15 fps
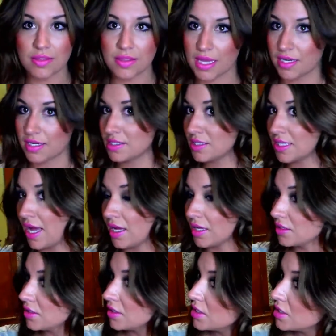And that is
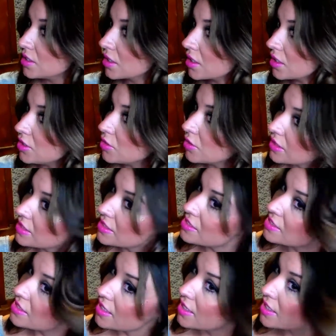that. Can you
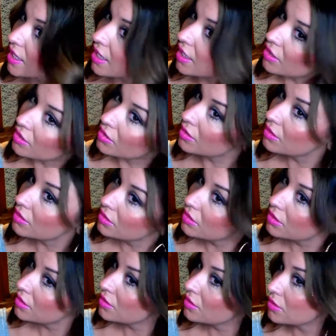guys see how
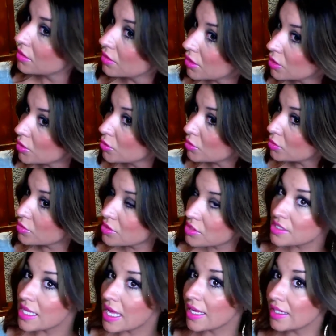
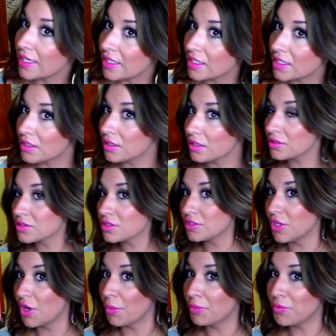loose that is? Oh,
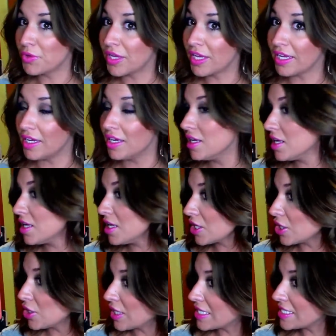no, you can't.
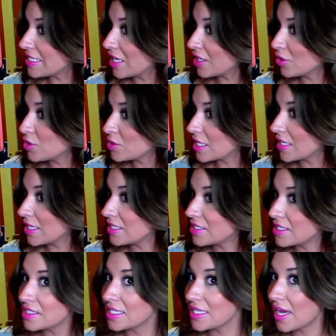Can you guys see how loose that
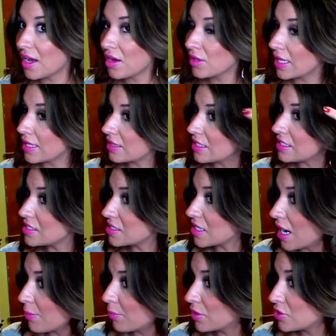is? See how like these
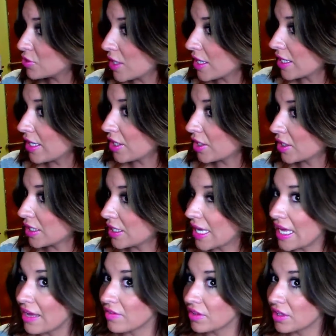top ones right here
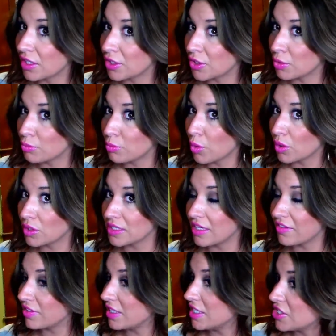gave a little more
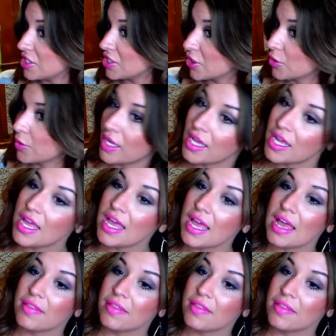definition through it,